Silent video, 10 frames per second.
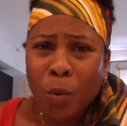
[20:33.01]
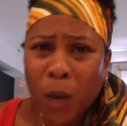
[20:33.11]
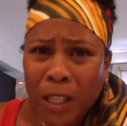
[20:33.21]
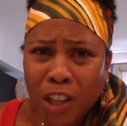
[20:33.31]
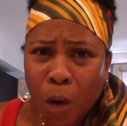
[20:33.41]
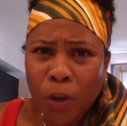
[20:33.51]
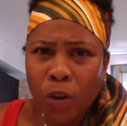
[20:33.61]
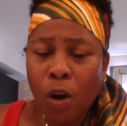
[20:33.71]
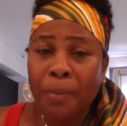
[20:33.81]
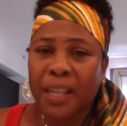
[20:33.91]
What's going
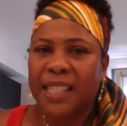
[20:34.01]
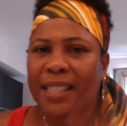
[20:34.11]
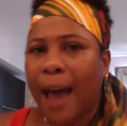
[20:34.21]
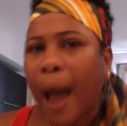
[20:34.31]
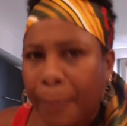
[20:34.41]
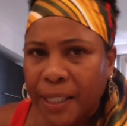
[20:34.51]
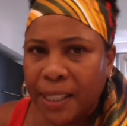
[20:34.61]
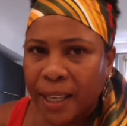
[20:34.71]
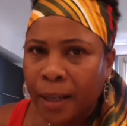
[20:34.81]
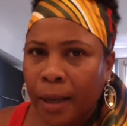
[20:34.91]
on? Because it's
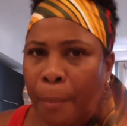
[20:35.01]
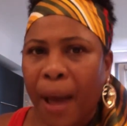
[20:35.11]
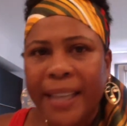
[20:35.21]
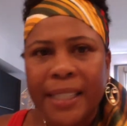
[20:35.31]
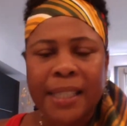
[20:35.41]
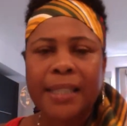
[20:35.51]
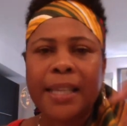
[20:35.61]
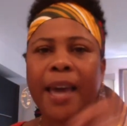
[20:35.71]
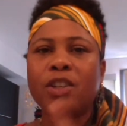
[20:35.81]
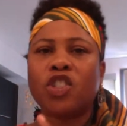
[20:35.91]
opposite Pisces
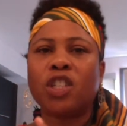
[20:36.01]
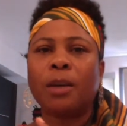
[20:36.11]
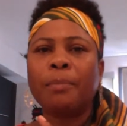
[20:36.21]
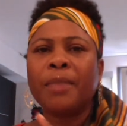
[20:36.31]
energy.